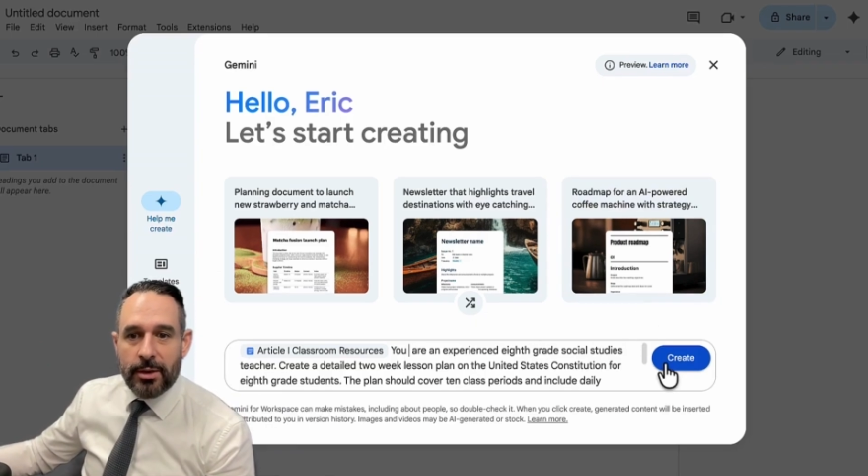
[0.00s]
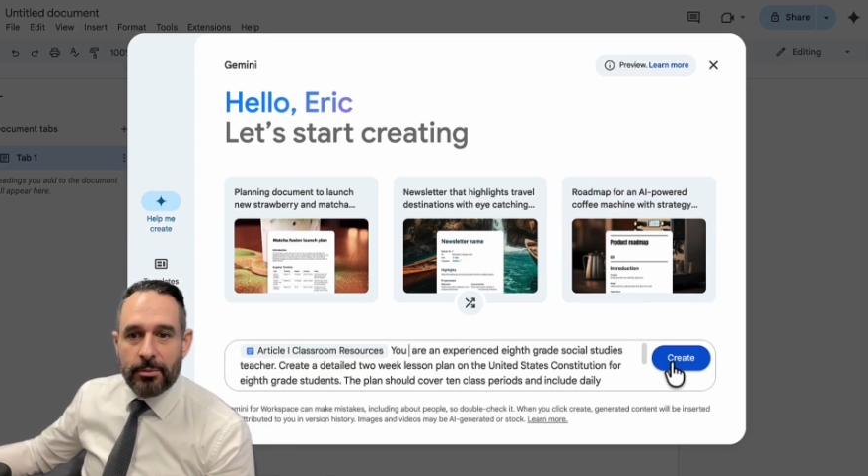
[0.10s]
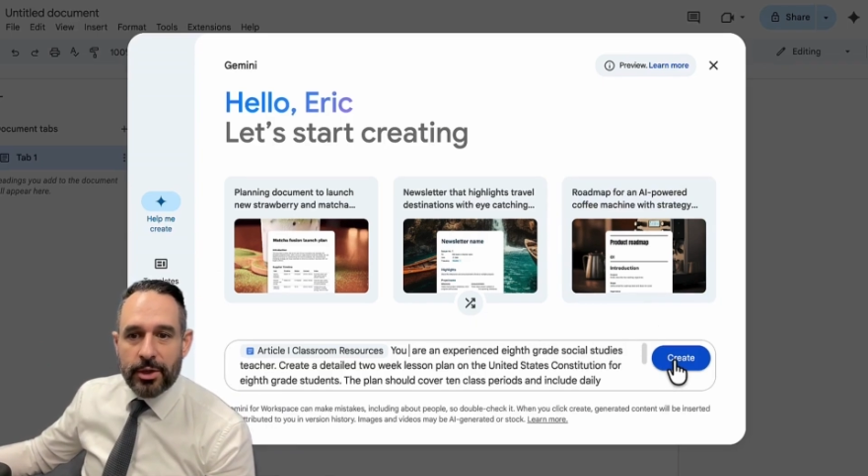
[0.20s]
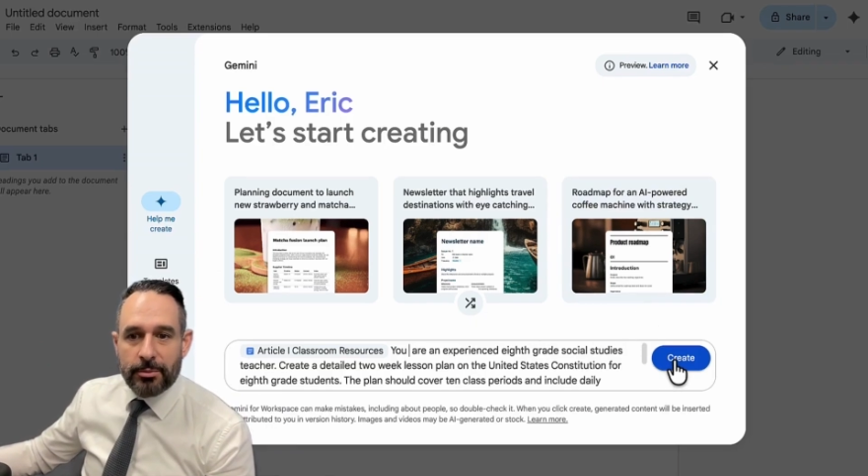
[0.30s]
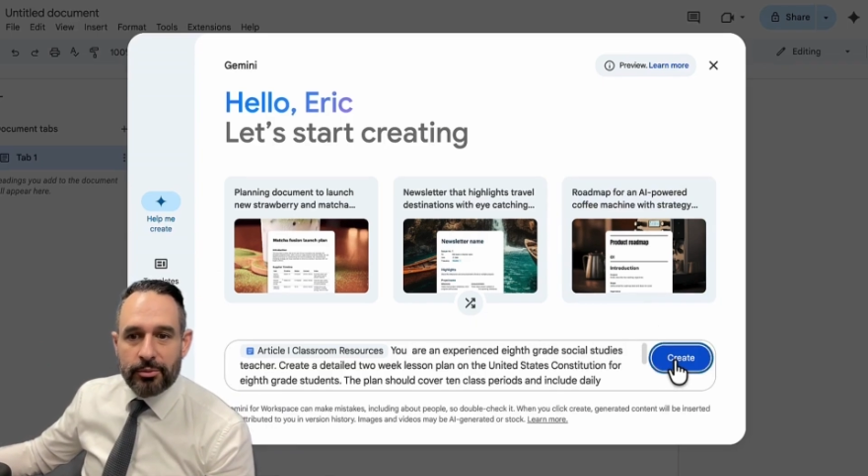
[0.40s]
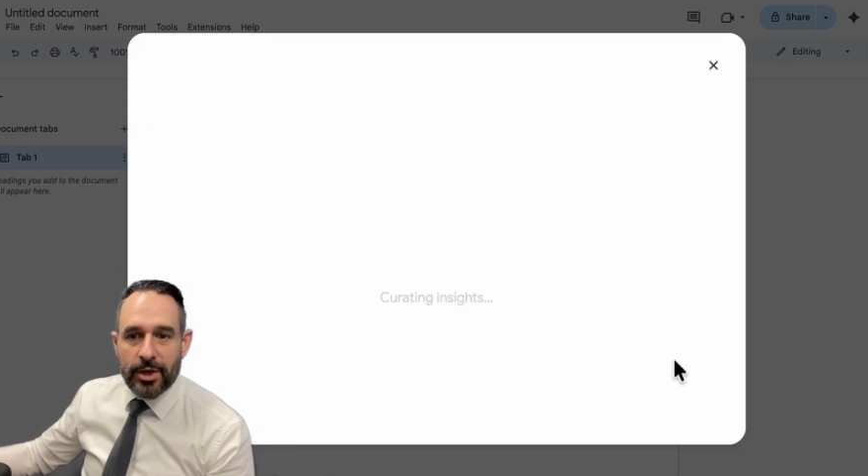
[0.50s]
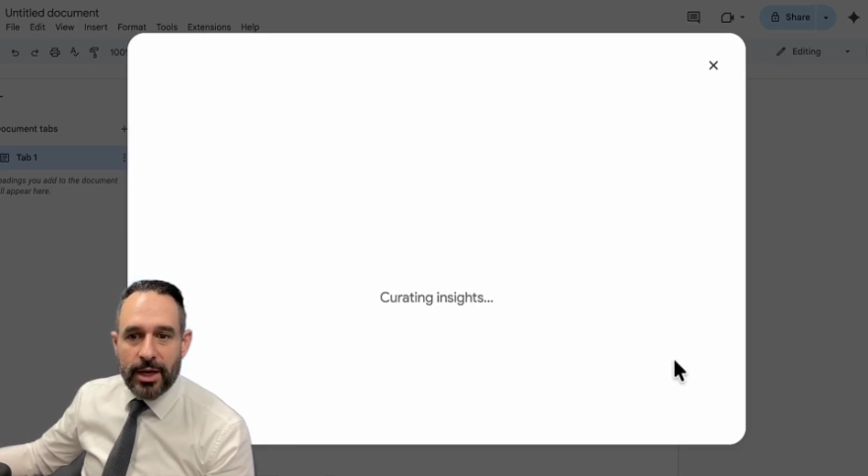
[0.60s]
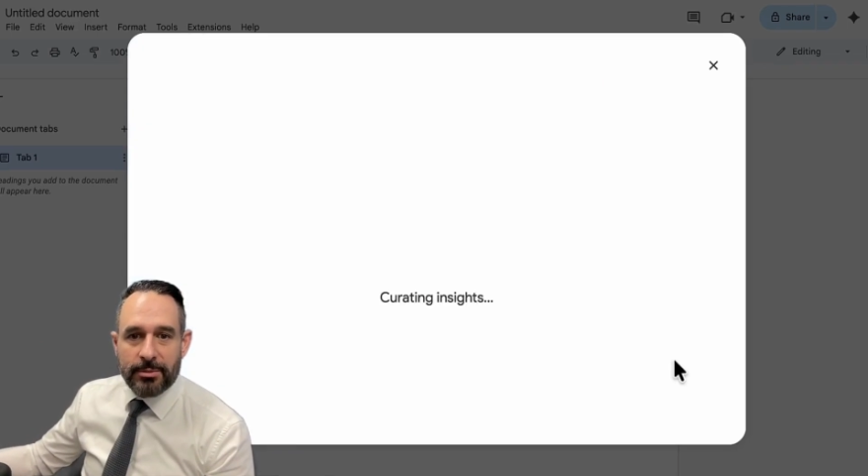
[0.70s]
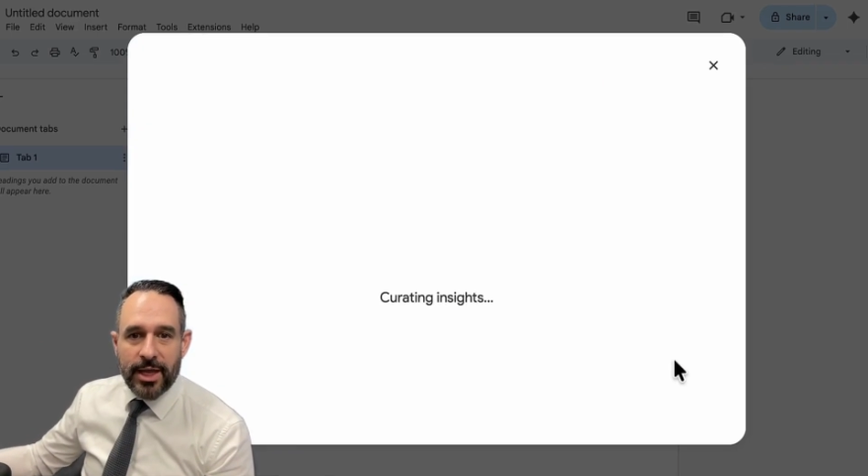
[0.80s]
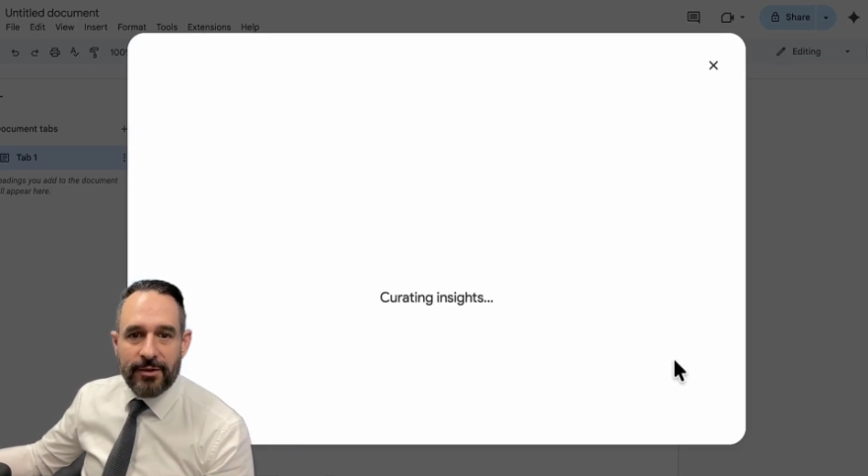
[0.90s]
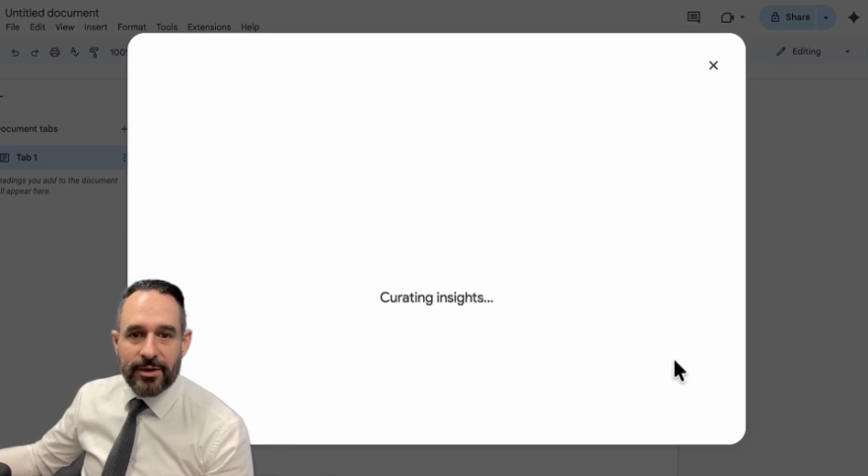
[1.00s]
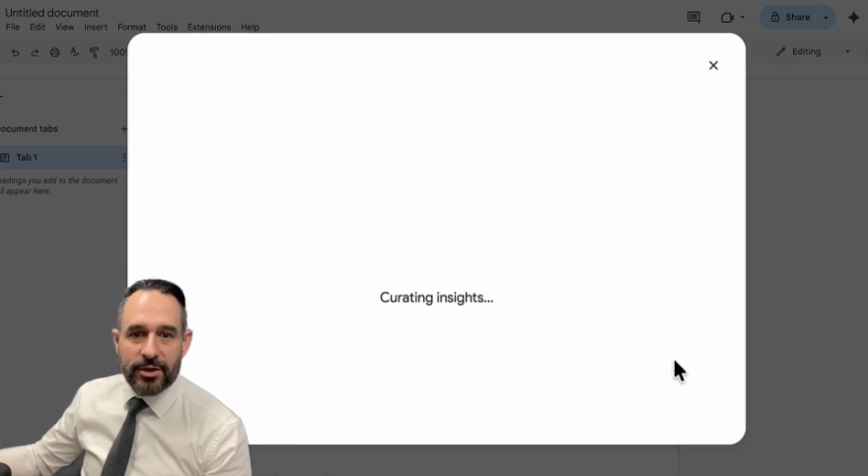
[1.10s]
put a prompt, have it